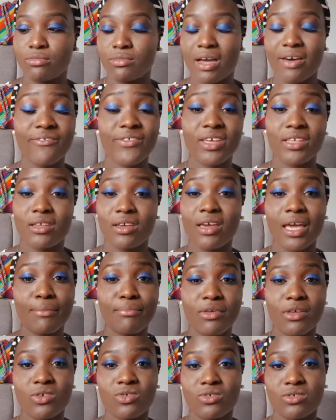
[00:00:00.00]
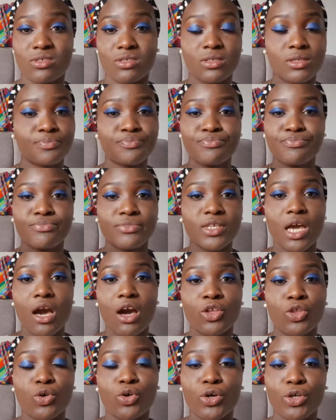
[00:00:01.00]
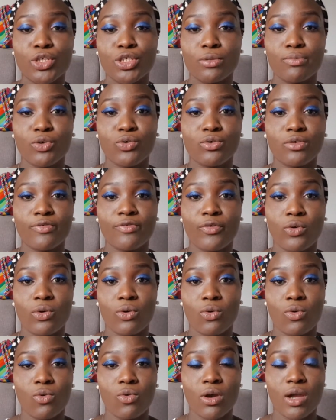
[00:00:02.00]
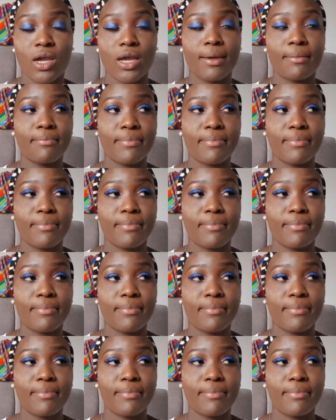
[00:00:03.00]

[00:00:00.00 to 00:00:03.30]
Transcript: I think the chemicals are not going to be good for your